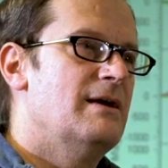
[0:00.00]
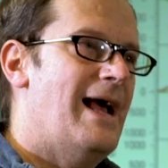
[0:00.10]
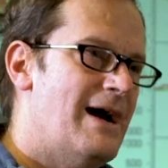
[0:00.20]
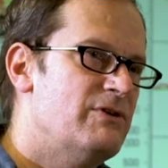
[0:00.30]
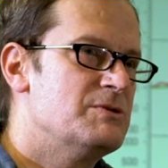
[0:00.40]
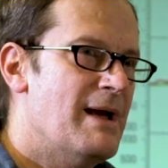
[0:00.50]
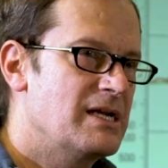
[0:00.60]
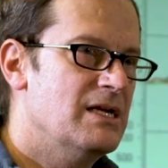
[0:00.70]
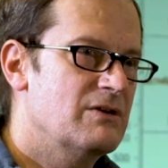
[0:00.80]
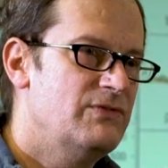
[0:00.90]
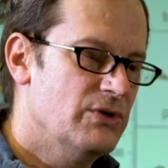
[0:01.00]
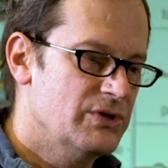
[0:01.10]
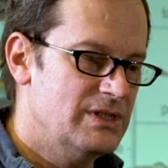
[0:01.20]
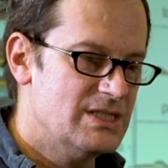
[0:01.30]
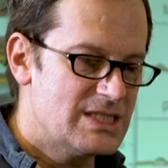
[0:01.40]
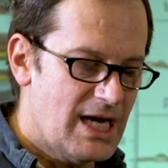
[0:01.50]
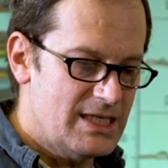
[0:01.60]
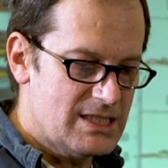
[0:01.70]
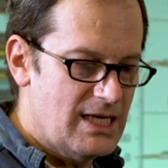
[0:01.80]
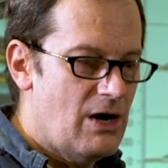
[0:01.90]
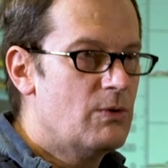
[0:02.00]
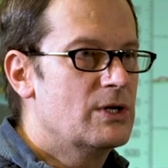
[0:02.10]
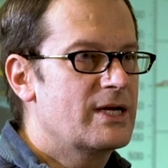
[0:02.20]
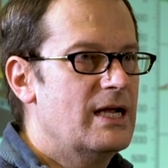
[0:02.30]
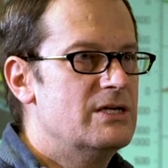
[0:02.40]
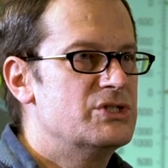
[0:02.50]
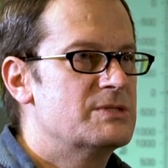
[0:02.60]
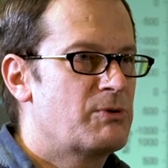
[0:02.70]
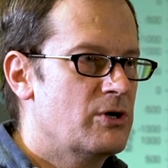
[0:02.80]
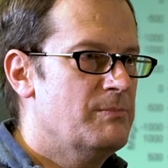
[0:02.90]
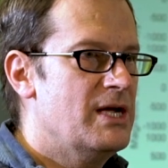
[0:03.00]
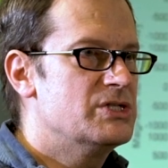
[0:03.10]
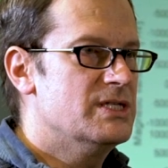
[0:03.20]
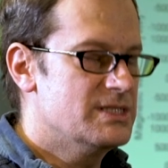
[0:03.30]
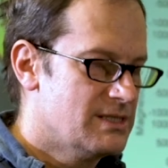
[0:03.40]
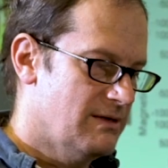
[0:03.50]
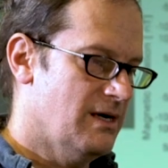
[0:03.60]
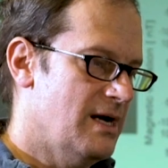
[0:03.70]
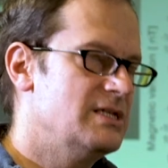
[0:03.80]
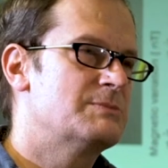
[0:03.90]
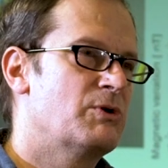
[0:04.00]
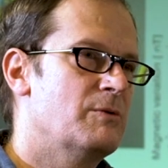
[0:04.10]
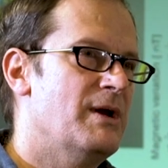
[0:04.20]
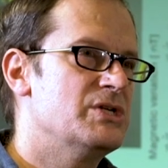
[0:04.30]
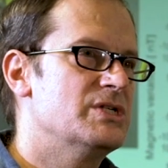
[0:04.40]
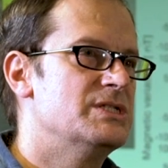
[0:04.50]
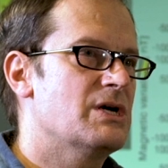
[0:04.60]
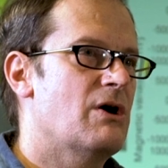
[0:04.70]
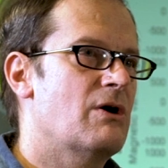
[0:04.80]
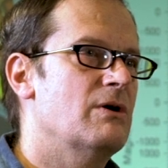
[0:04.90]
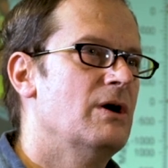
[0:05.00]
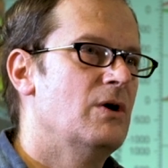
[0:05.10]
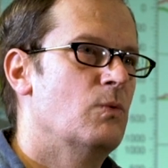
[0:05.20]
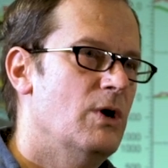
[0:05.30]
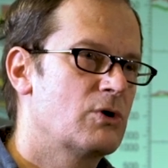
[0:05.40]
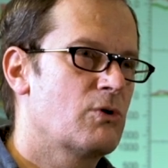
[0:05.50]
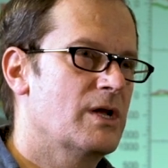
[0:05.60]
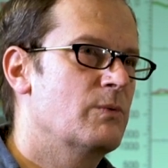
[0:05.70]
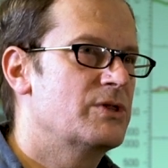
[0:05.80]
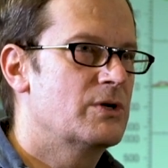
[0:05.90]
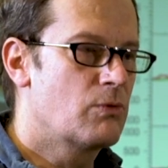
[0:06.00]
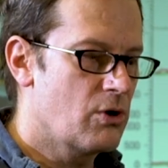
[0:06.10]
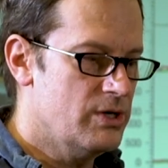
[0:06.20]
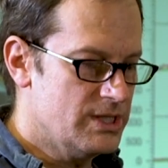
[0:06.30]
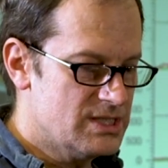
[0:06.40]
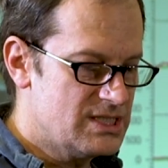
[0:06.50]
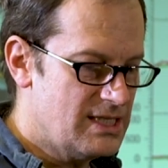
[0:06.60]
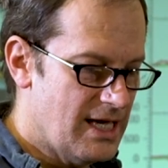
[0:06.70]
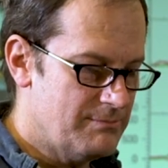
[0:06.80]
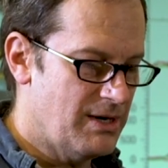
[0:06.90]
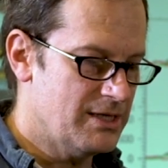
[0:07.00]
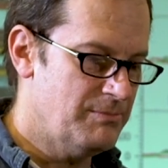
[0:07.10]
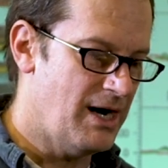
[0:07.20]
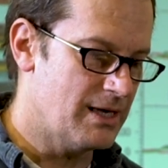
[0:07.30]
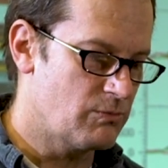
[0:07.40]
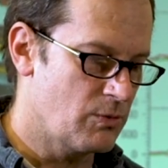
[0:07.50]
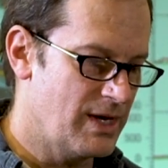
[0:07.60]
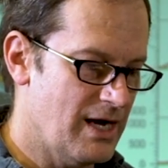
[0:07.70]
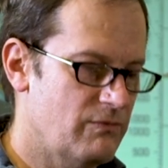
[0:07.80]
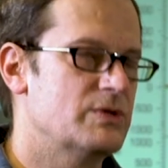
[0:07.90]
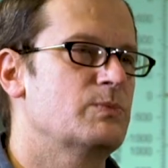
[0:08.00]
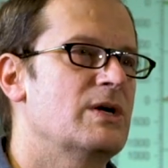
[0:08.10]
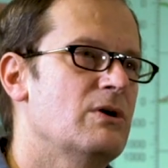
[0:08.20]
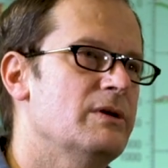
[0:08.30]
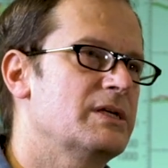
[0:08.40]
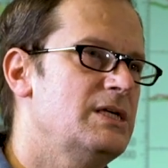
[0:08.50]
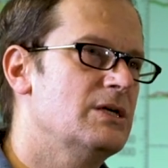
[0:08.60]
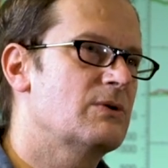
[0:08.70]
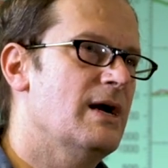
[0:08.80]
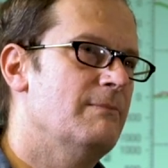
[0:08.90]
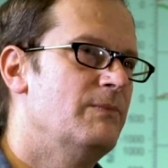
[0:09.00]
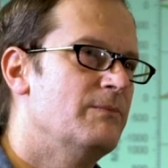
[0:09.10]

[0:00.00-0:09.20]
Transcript: average magnetic field at these sites, and now all we're looking at is just perturbations. And these perturbations are well correlated with the aurora, and you can see that by the bottom where we have what we call a keogram.